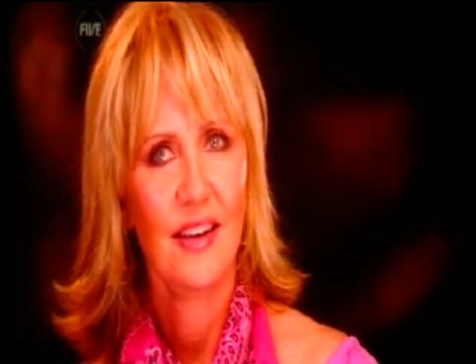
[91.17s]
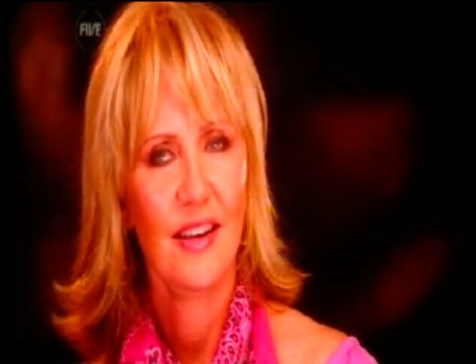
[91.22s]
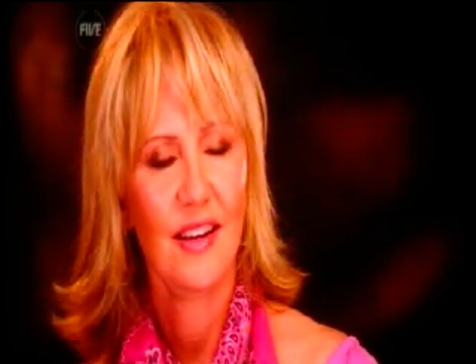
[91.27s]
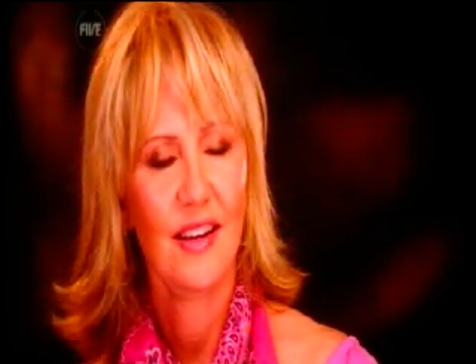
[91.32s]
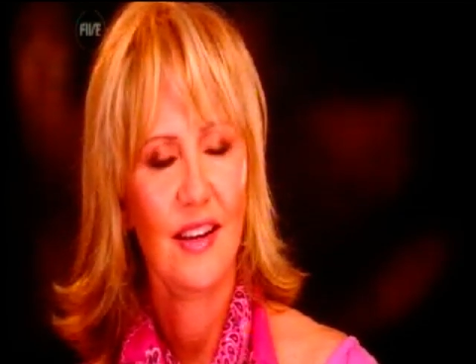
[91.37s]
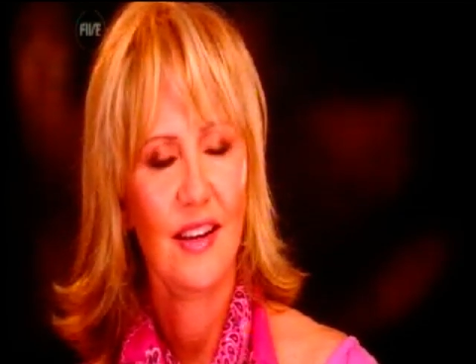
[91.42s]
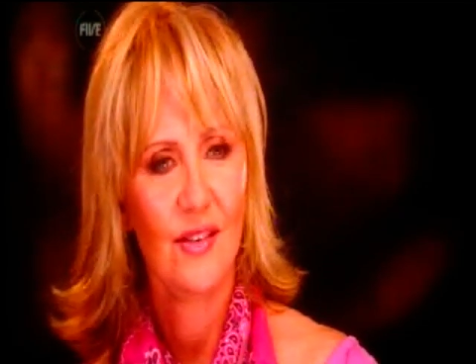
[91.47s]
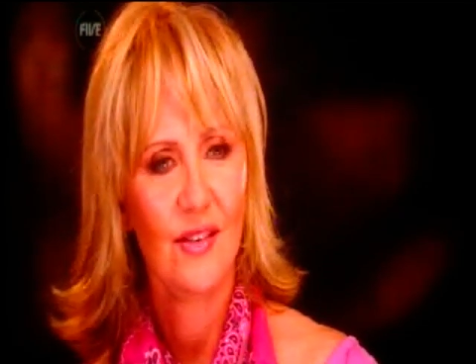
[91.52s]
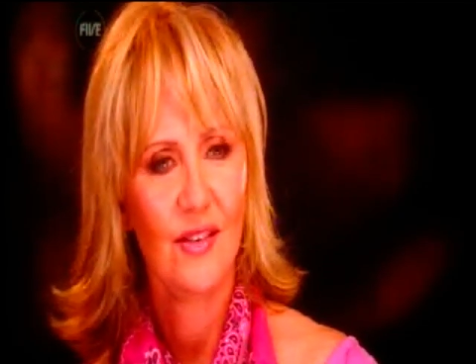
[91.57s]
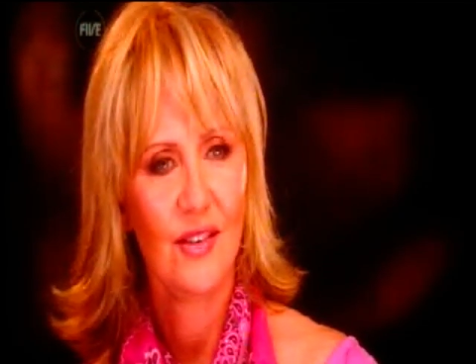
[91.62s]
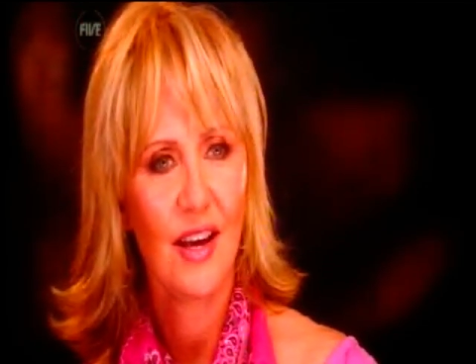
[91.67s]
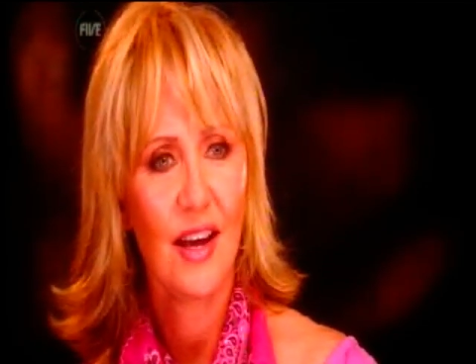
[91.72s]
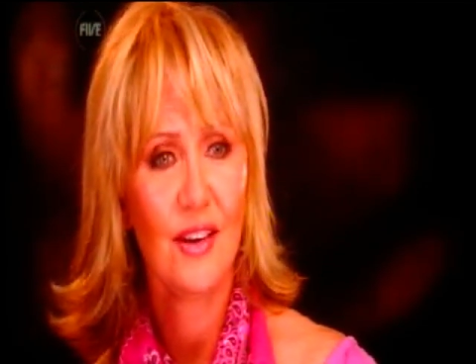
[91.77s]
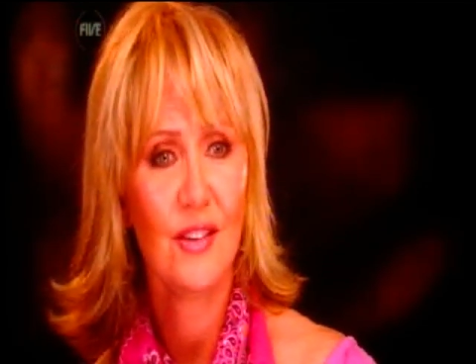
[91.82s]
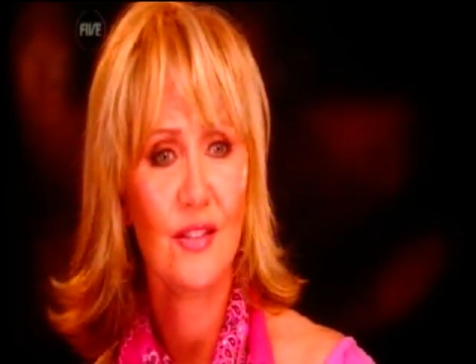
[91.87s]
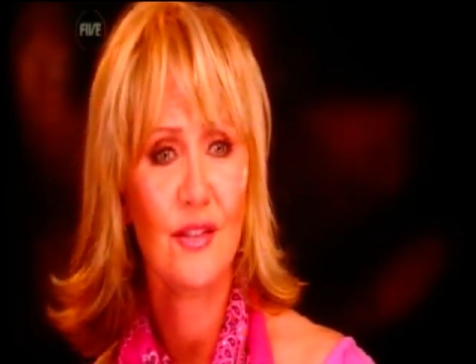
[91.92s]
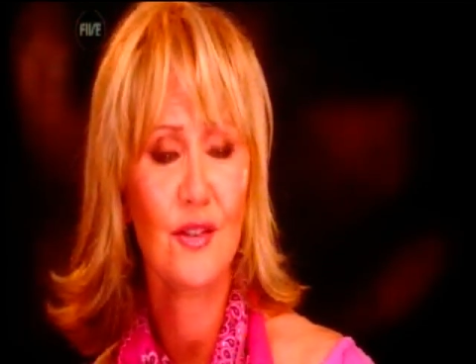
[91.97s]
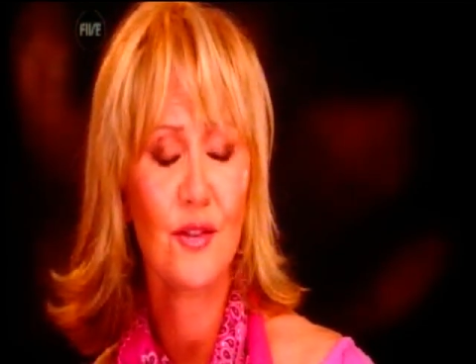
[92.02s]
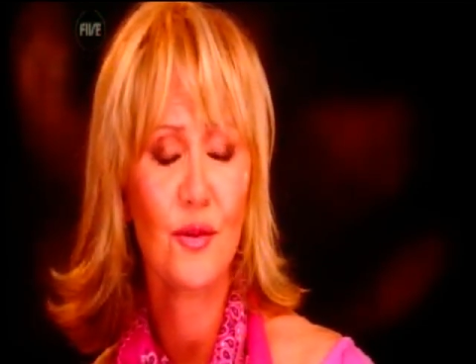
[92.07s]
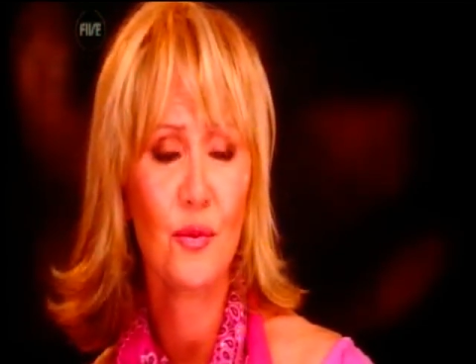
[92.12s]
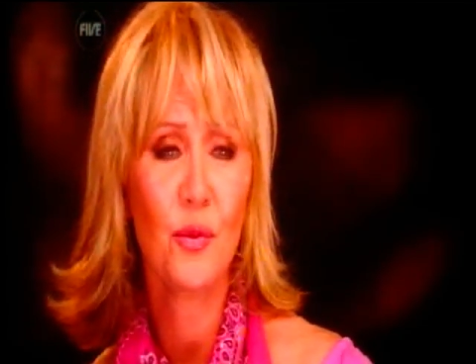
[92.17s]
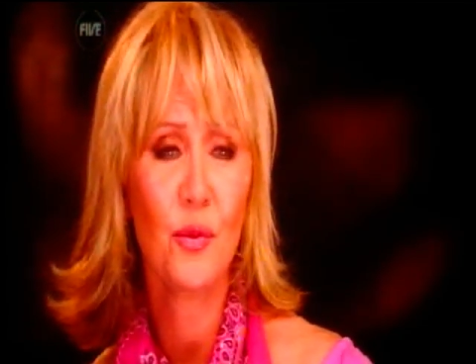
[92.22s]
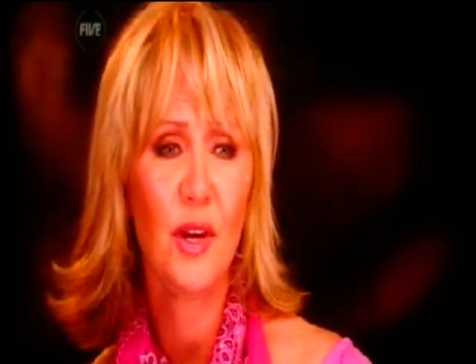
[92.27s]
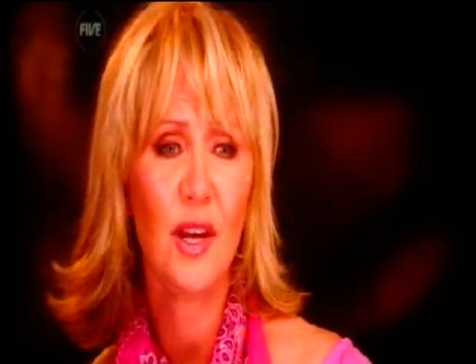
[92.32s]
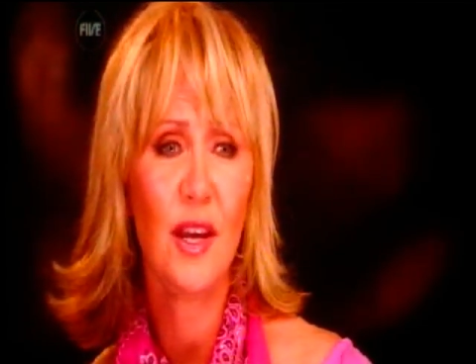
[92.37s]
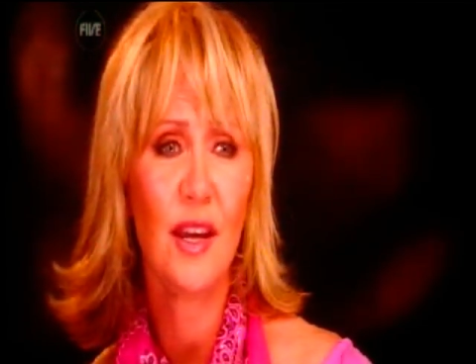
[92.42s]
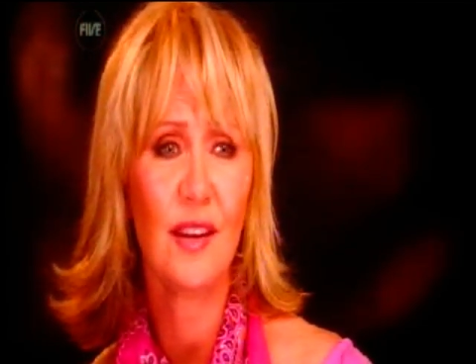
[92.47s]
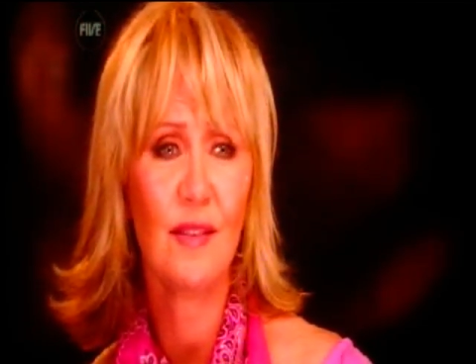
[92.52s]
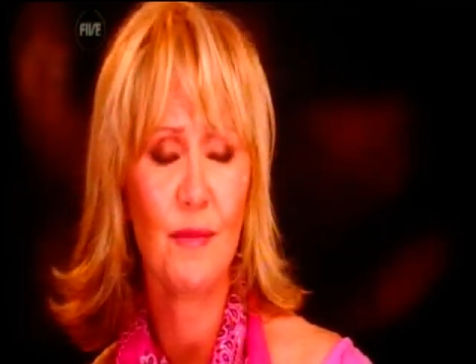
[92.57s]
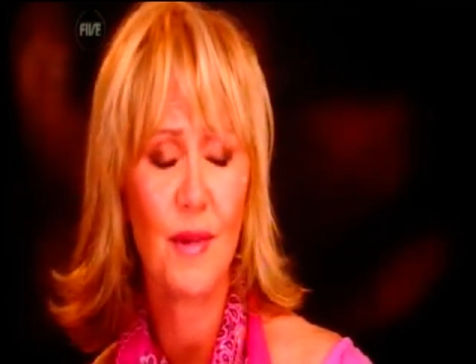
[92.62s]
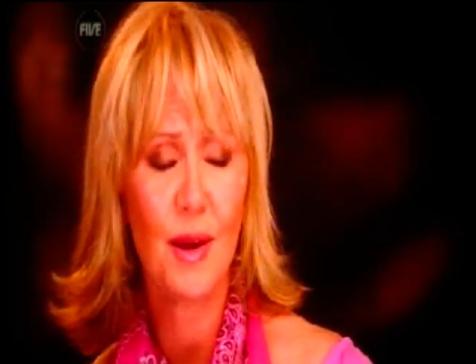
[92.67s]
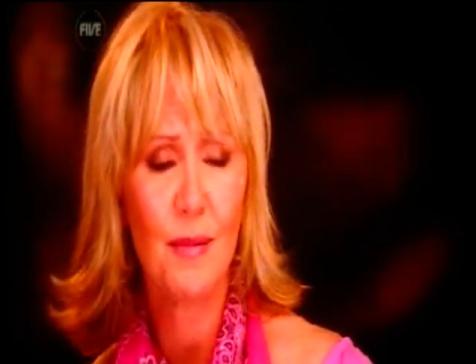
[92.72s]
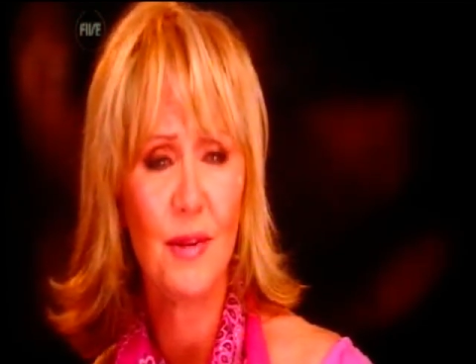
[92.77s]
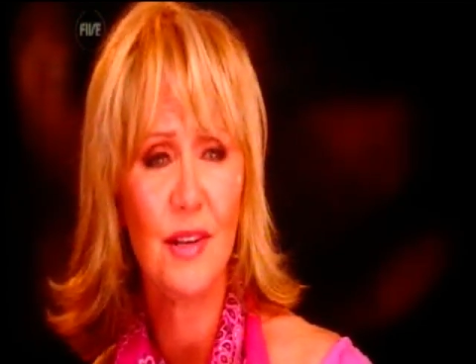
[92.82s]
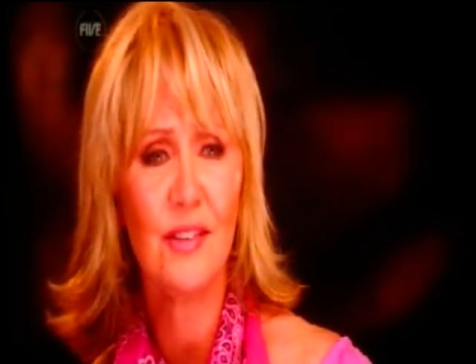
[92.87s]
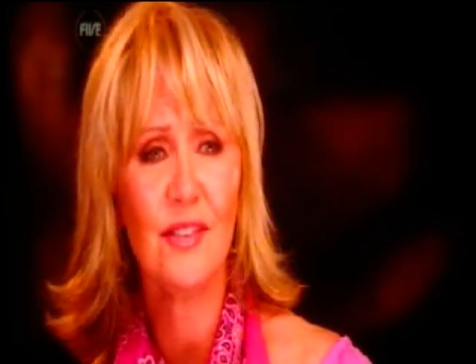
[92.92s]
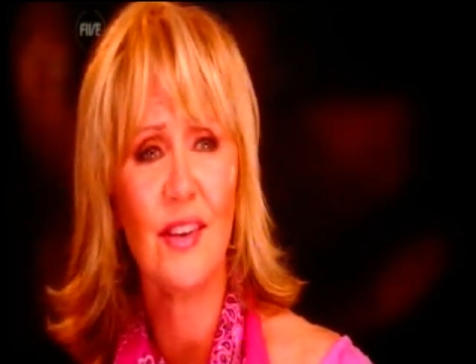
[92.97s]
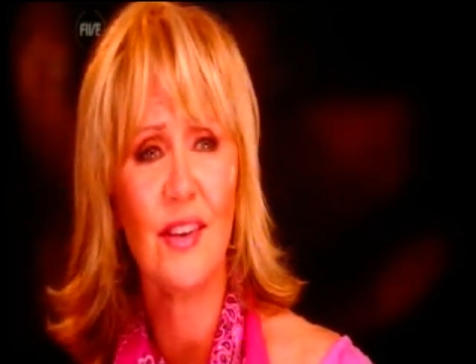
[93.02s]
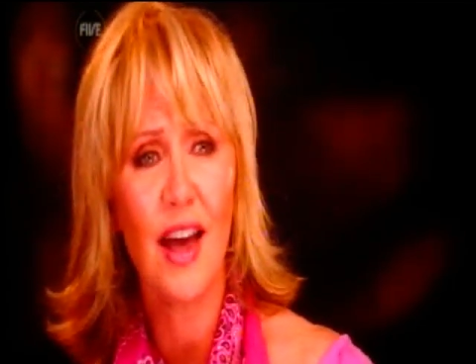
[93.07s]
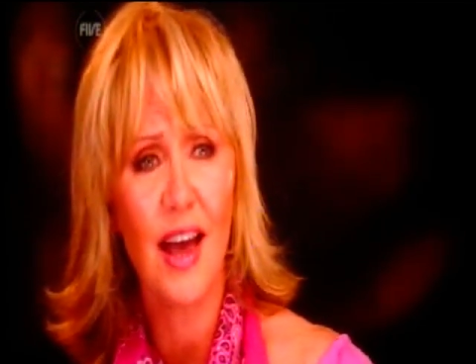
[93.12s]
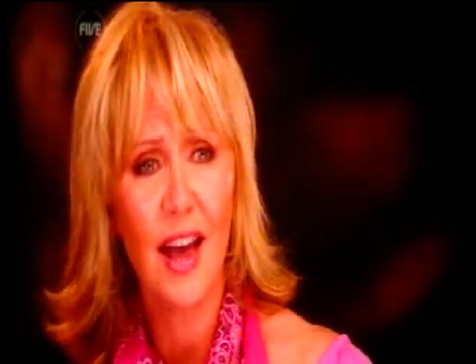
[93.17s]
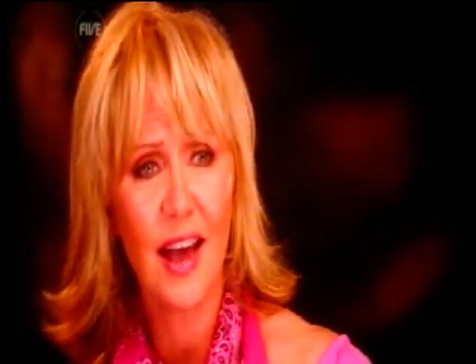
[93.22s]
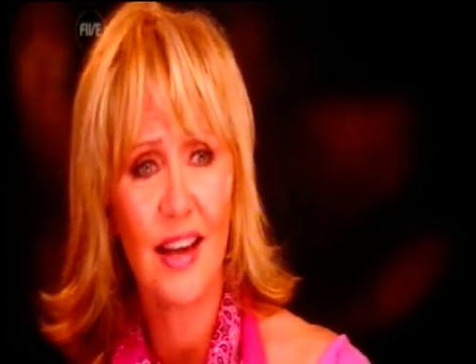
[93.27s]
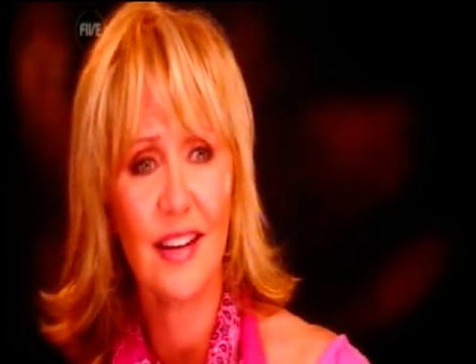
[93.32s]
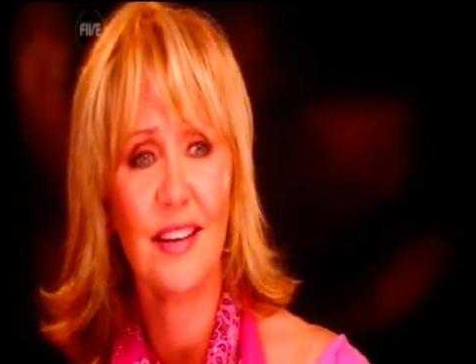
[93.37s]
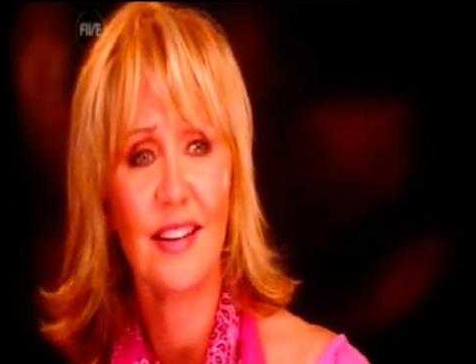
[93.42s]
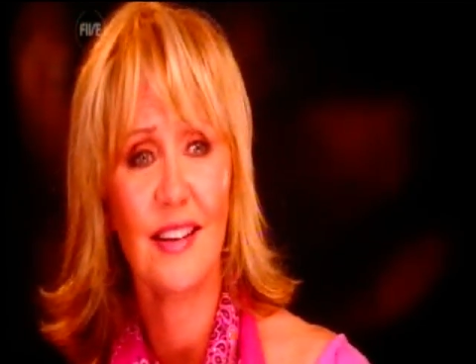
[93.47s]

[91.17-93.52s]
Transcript: it was sweet, it made me sad.